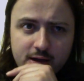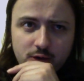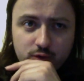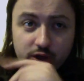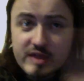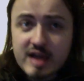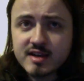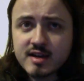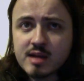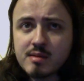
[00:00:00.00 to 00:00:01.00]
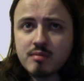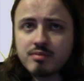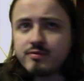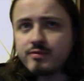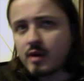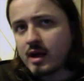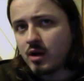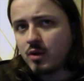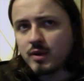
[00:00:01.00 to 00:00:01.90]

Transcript: Although that didn't come up for how we